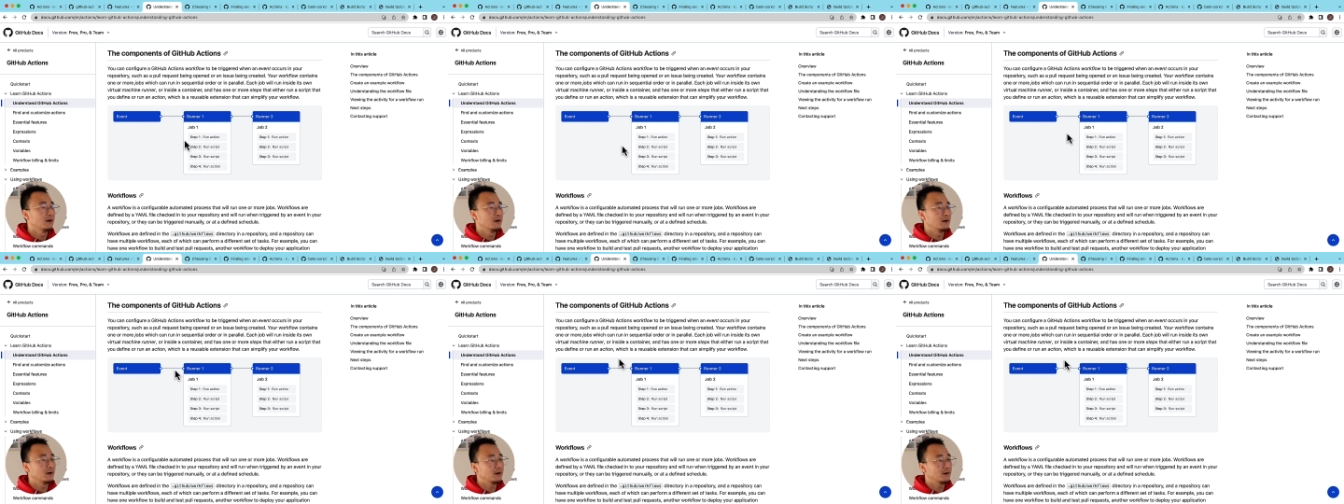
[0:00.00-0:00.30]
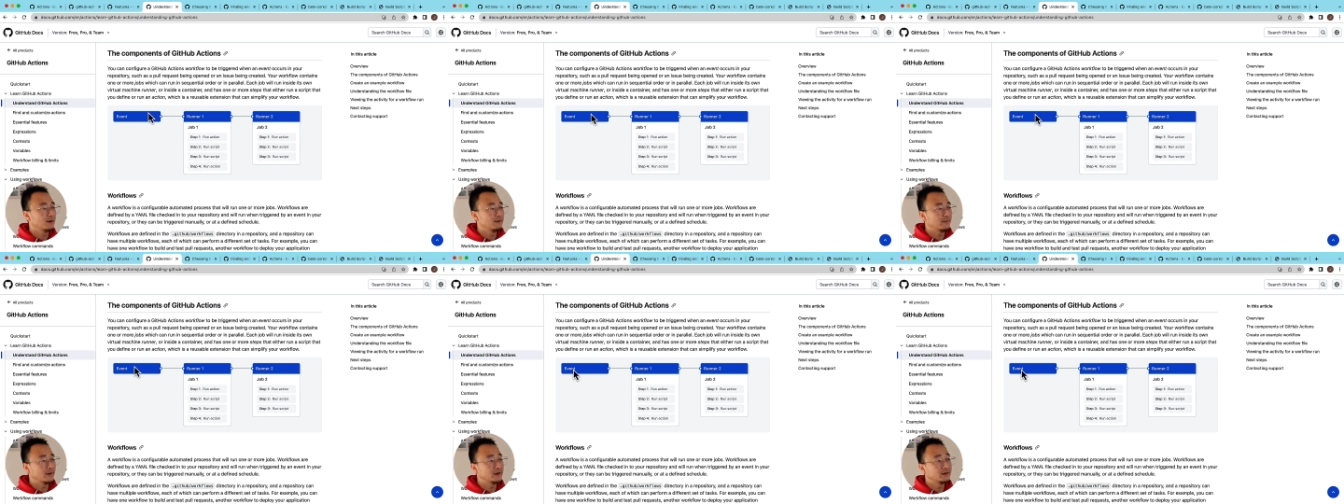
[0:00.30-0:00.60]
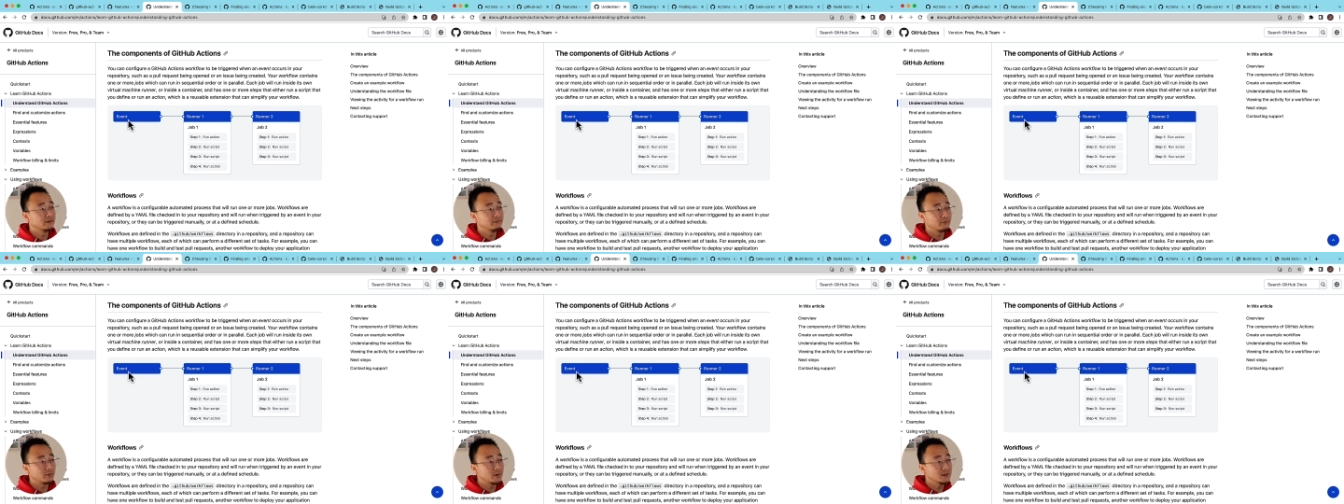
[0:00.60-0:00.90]
Um, and
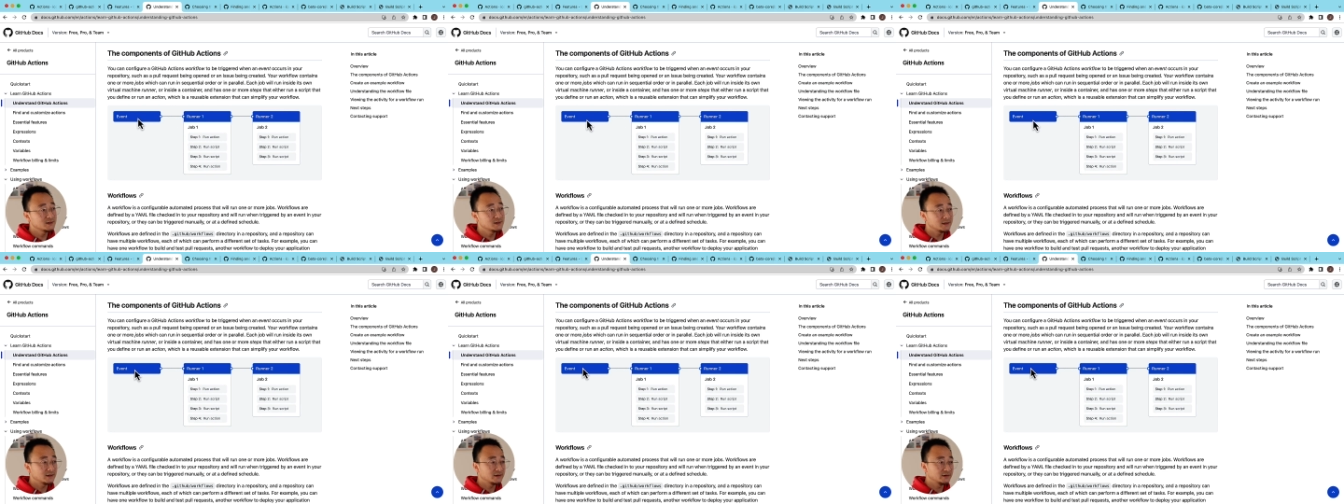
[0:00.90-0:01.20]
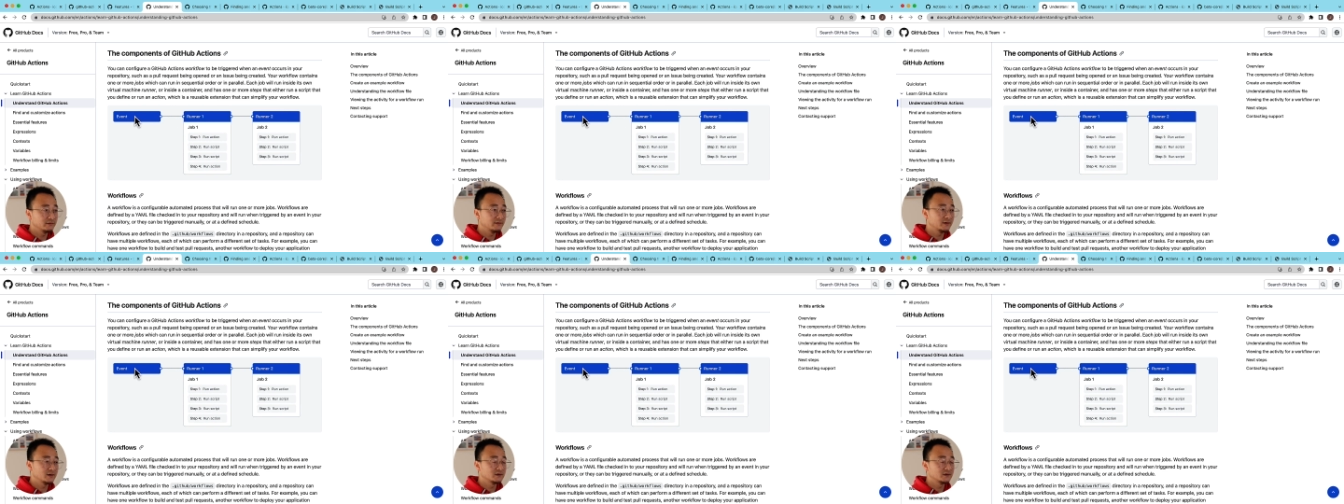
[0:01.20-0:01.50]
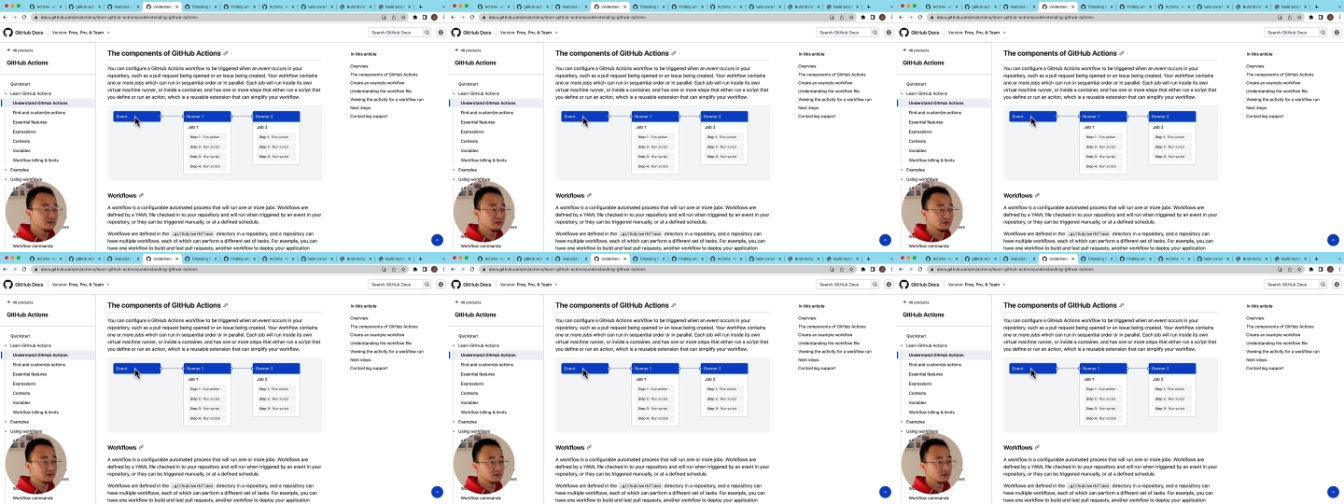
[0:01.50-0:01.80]
once that event
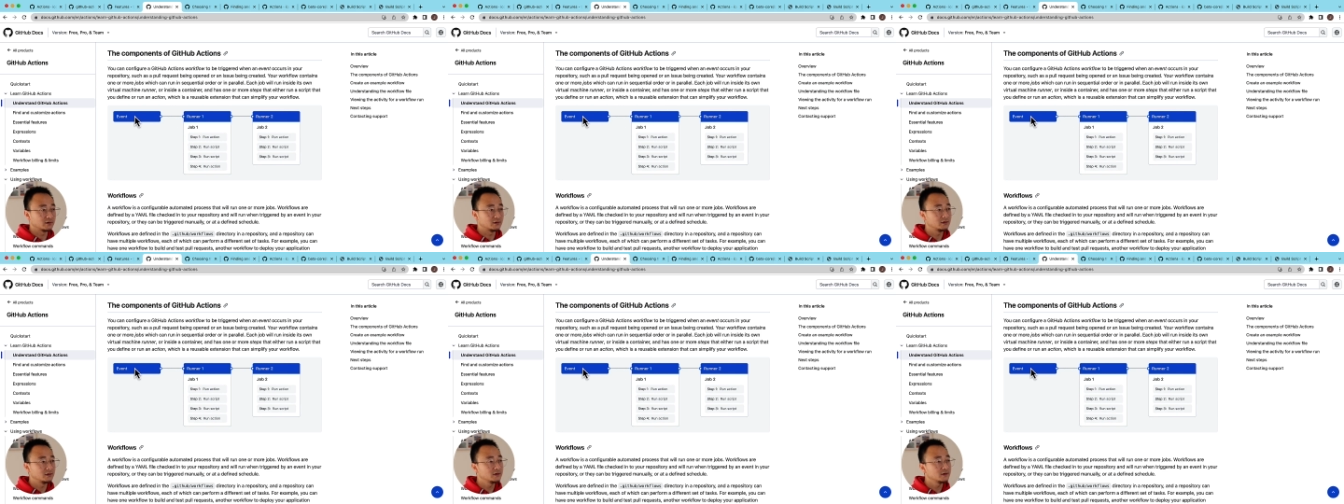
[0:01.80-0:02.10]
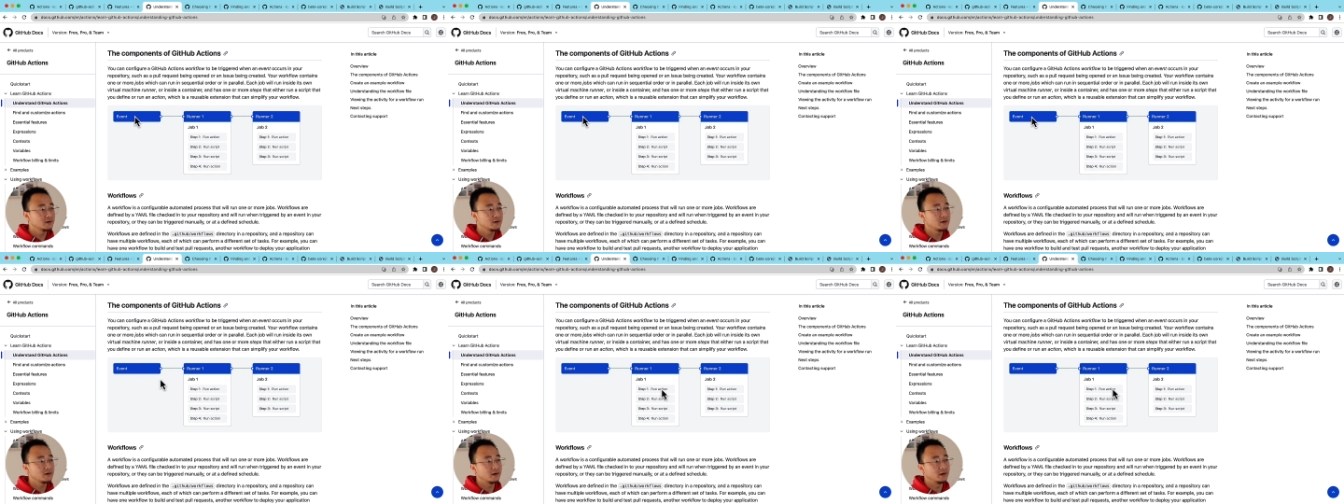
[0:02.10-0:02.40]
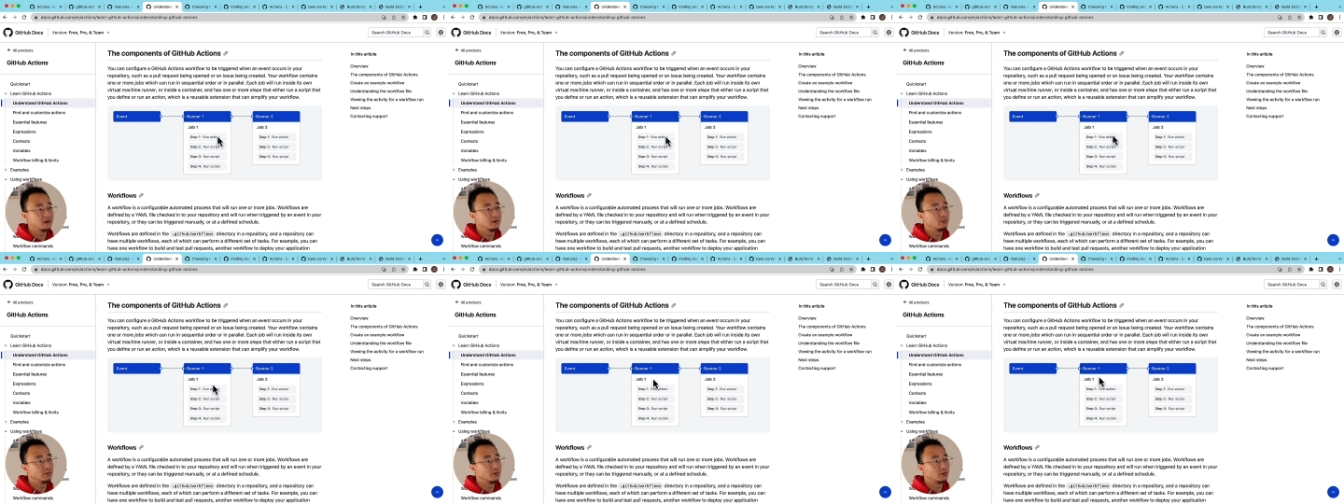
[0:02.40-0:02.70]
occurred, it
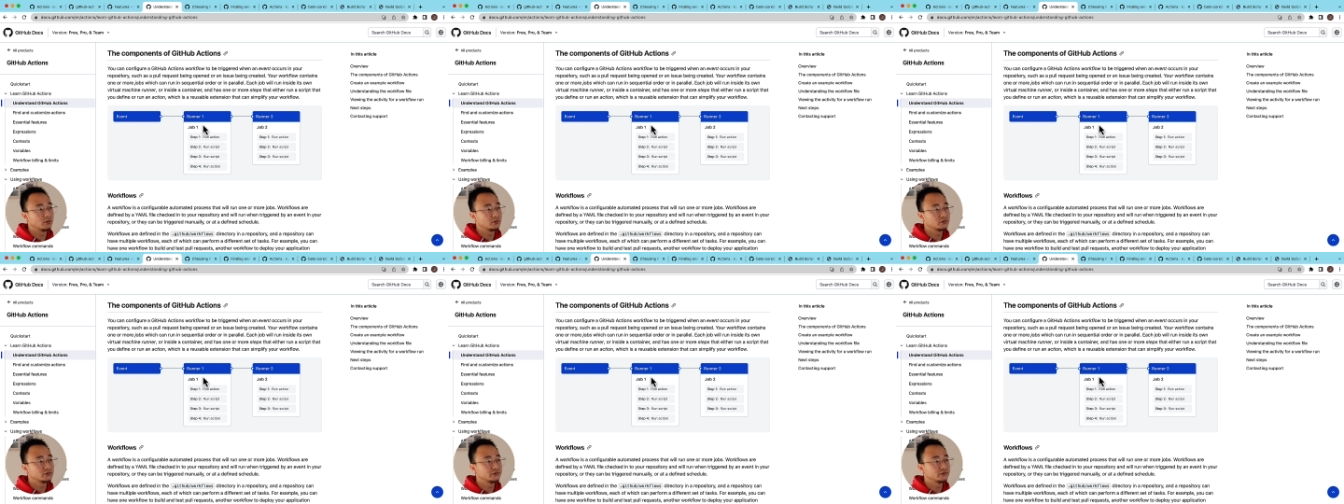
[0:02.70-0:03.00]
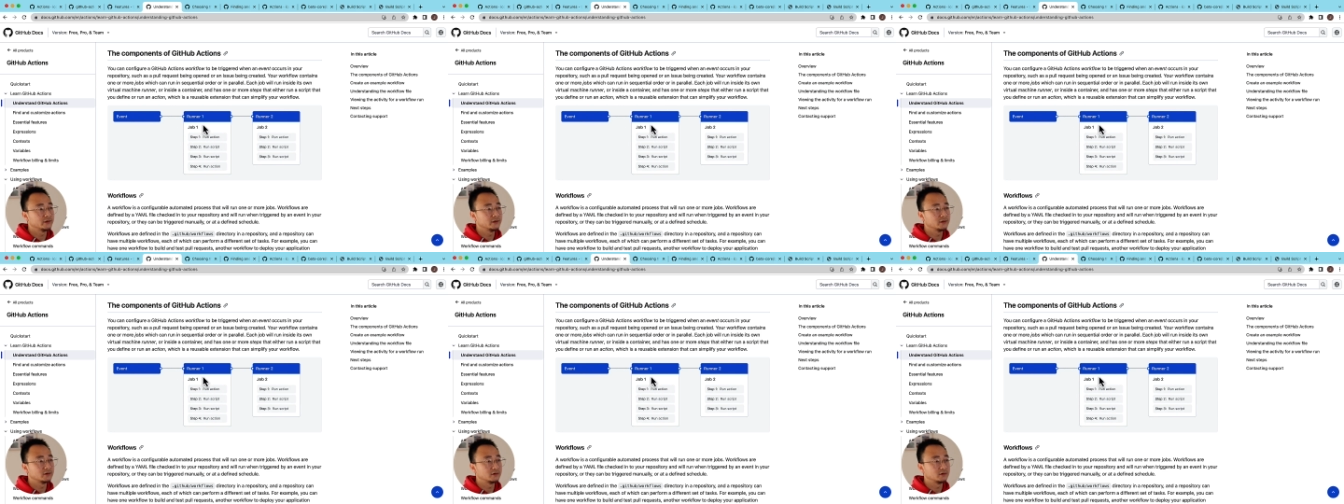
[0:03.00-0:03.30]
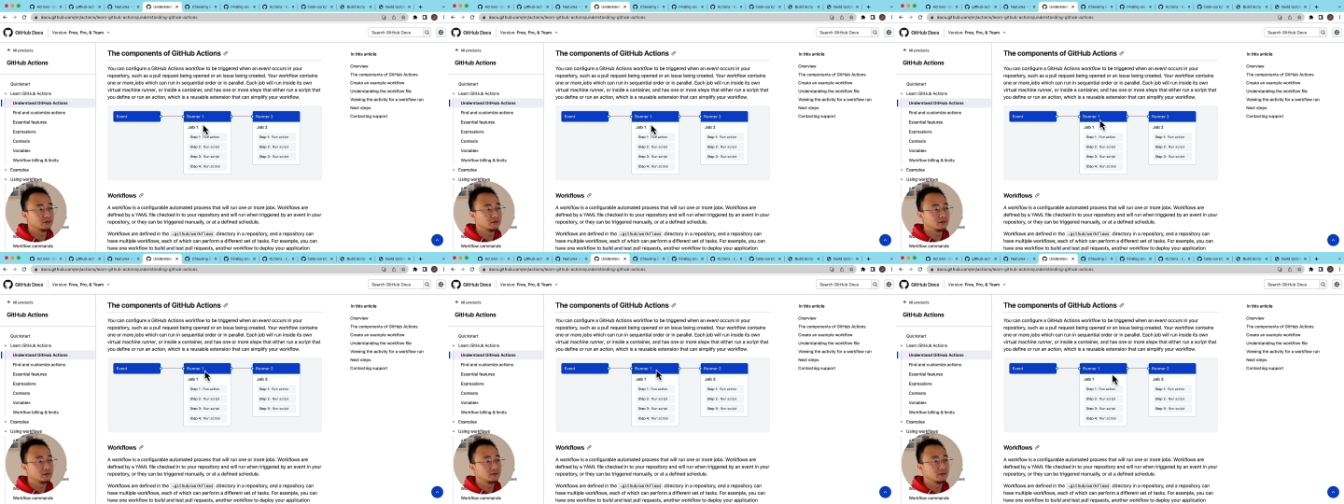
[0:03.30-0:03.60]
will
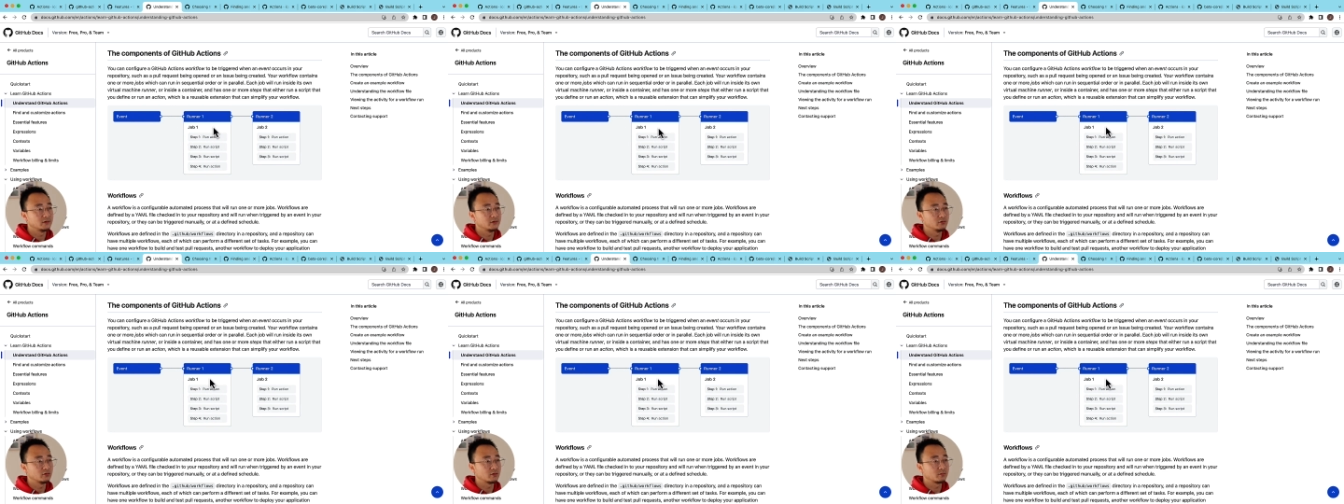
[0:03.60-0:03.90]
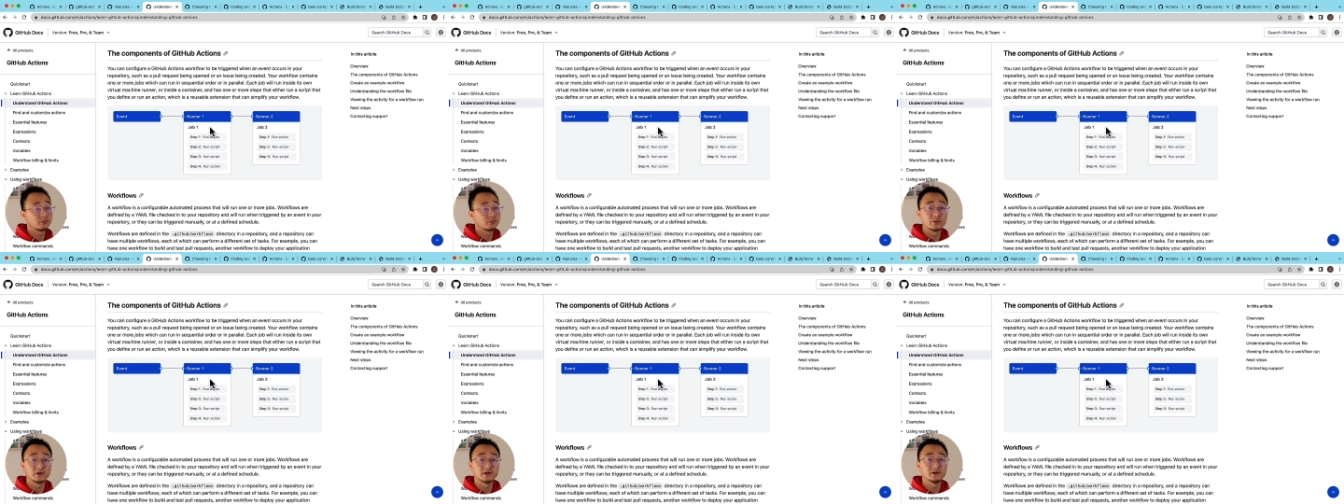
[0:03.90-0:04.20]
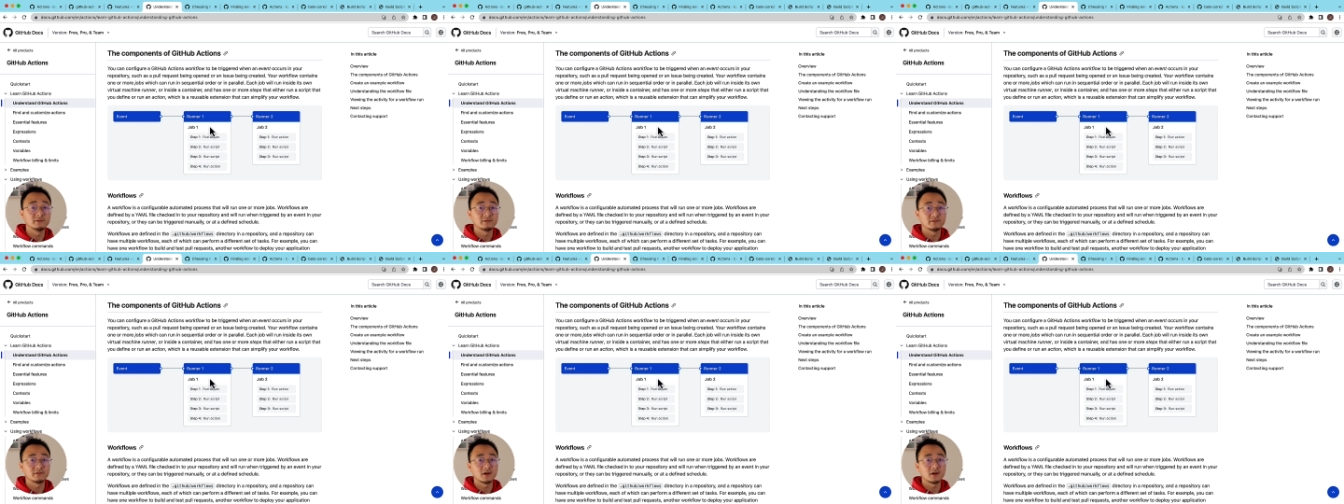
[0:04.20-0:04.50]
trigger your
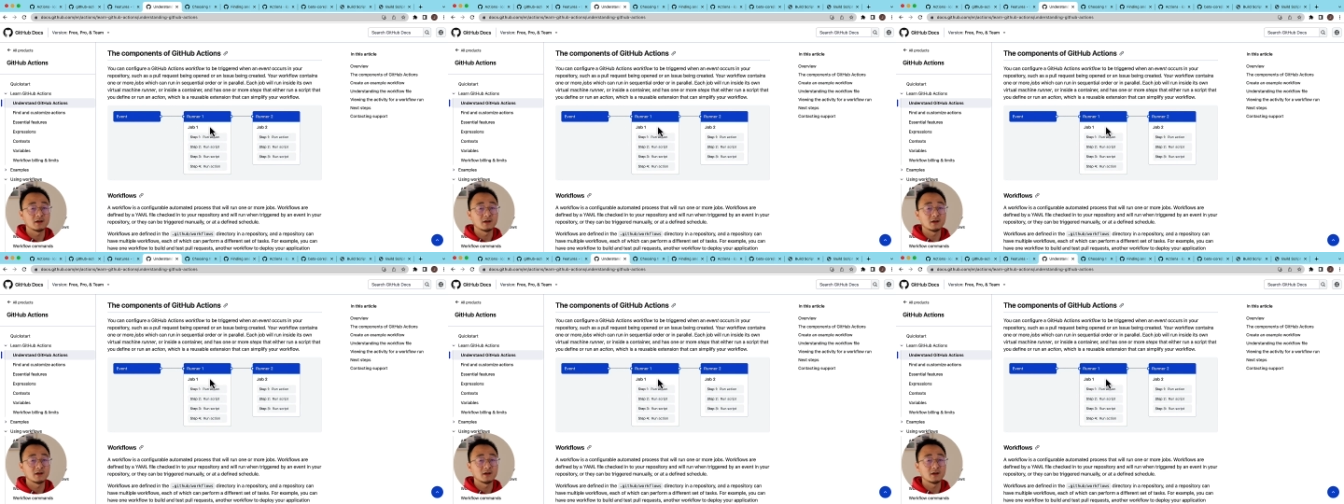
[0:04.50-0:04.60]
predefined